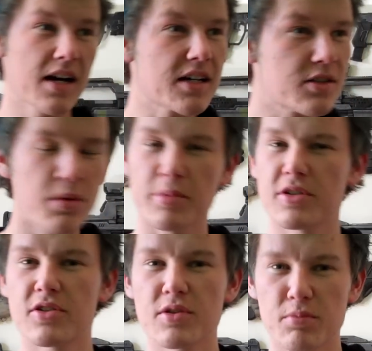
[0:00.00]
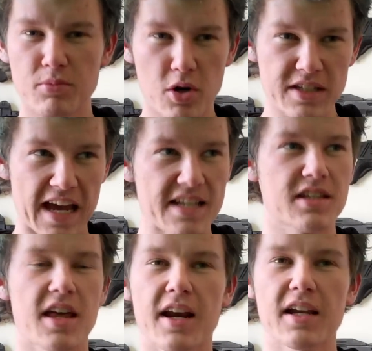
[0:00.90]
I should probably just use words like
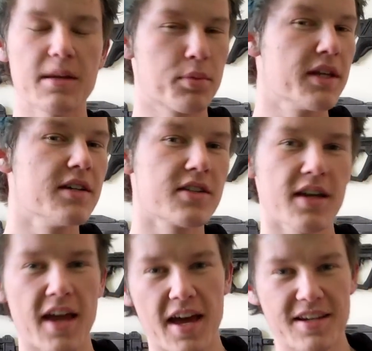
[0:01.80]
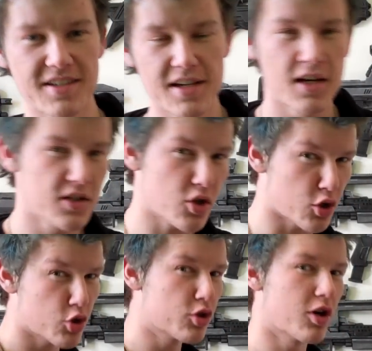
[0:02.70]
aesthetically pleasing and it's got
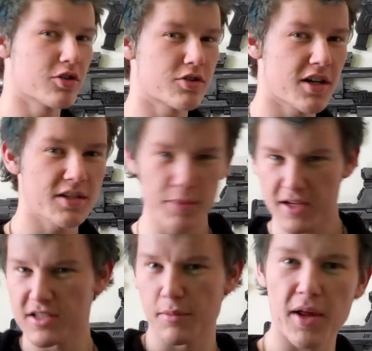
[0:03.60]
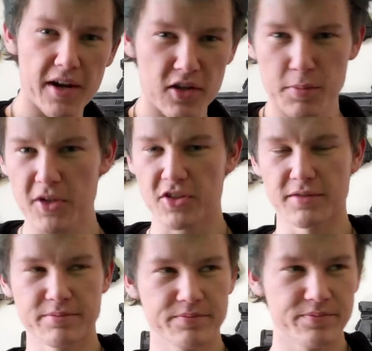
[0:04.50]
a good contrast, but that doesn't apply to this picture.